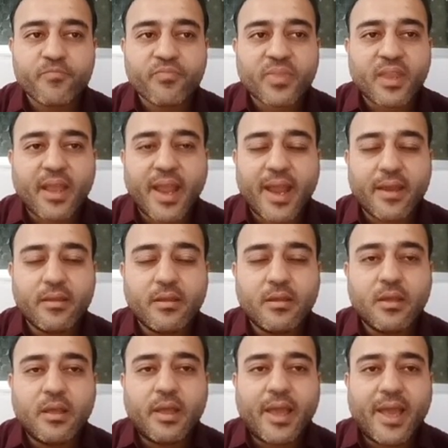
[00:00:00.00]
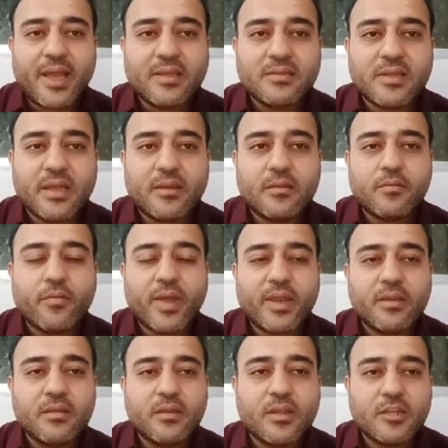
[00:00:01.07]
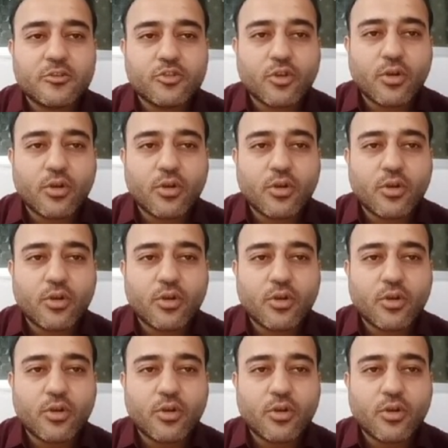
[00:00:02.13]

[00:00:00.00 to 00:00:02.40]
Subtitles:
and as and when they saw